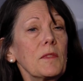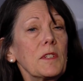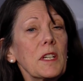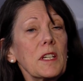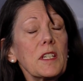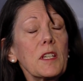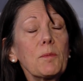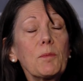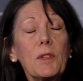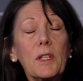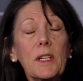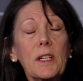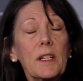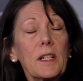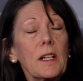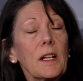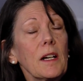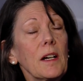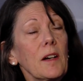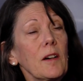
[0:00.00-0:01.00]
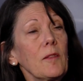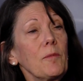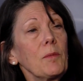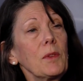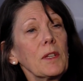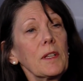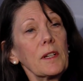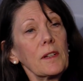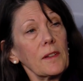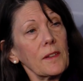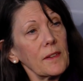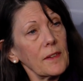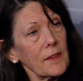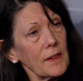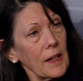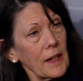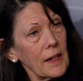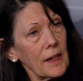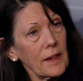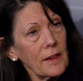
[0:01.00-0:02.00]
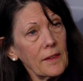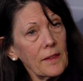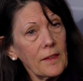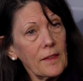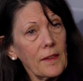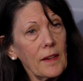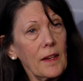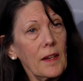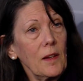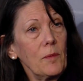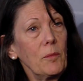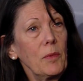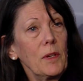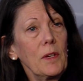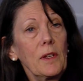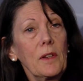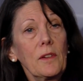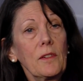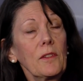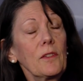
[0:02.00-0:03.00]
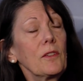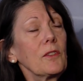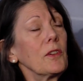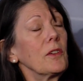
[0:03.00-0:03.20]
discipline of political science had been